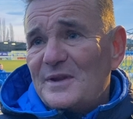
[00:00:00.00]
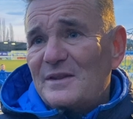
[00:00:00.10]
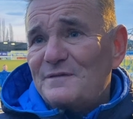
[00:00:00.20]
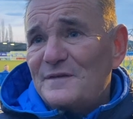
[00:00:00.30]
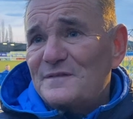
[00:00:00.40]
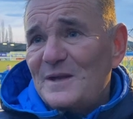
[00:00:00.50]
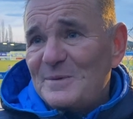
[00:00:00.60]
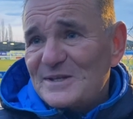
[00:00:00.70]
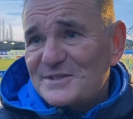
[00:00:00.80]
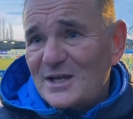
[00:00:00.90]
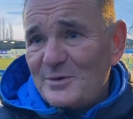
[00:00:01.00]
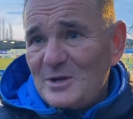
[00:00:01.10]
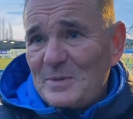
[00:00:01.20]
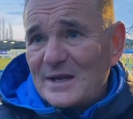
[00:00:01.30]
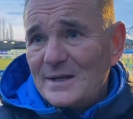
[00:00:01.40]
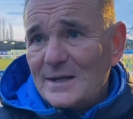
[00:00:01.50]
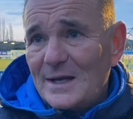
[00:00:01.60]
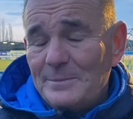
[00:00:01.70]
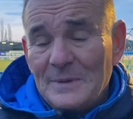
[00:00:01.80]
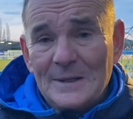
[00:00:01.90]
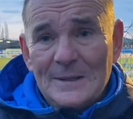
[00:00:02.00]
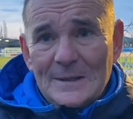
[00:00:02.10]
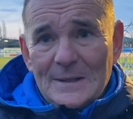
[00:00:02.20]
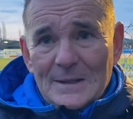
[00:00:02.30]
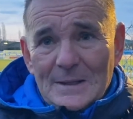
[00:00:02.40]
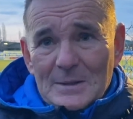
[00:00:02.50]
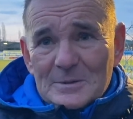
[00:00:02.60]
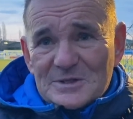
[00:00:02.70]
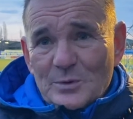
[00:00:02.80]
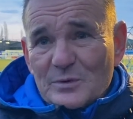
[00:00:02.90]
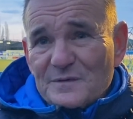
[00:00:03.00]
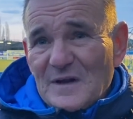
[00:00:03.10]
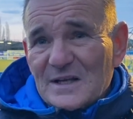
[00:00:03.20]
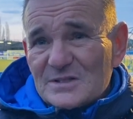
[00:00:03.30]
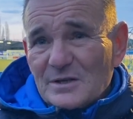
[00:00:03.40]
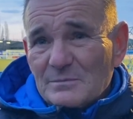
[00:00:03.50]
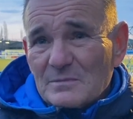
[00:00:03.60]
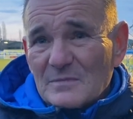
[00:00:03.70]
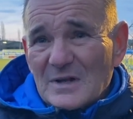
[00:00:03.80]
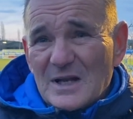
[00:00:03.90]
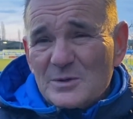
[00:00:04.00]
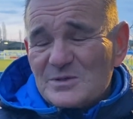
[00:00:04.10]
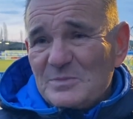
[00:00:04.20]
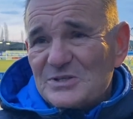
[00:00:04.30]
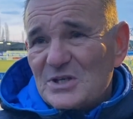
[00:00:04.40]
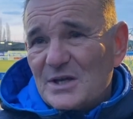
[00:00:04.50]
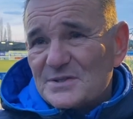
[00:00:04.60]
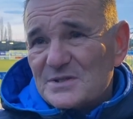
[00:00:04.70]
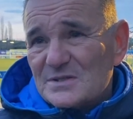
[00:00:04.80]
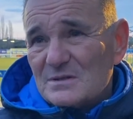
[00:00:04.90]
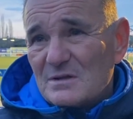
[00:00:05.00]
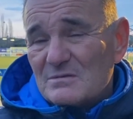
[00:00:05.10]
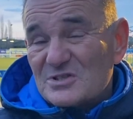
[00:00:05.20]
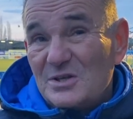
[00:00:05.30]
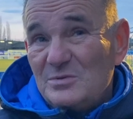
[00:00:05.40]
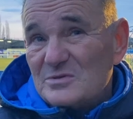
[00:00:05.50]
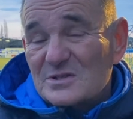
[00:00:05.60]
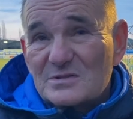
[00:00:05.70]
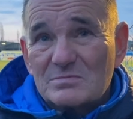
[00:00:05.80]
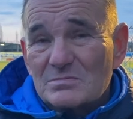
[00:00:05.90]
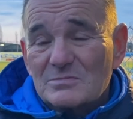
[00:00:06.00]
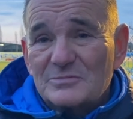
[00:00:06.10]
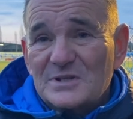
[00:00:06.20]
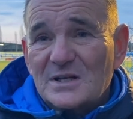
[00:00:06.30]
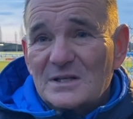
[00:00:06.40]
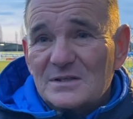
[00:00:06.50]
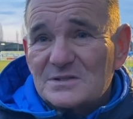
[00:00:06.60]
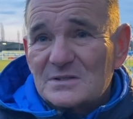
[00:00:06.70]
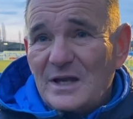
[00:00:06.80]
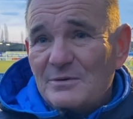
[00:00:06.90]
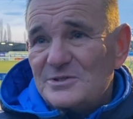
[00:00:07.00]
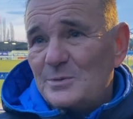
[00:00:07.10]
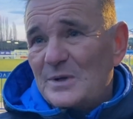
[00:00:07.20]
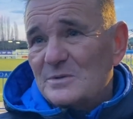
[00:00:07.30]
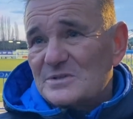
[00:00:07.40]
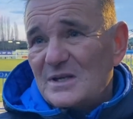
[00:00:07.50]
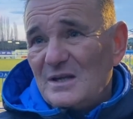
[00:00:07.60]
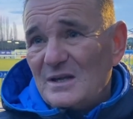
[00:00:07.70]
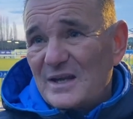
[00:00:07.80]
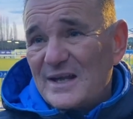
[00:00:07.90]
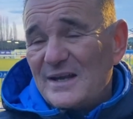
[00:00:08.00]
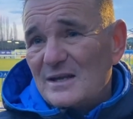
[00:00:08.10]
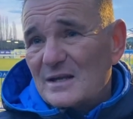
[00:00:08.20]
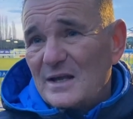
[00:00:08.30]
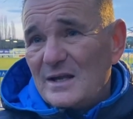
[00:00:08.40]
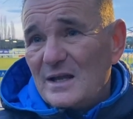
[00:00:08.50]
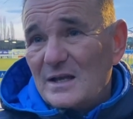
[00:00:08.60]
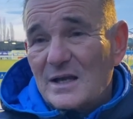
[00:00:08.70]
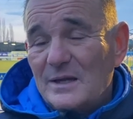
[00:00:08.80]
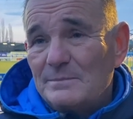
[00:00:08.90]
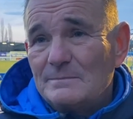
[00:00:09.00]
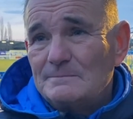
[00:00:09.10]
another 15 minutes to go, and you're back in the game. So we reflect on loads of missed chances and two just ridiculous errors you won't see again in a game.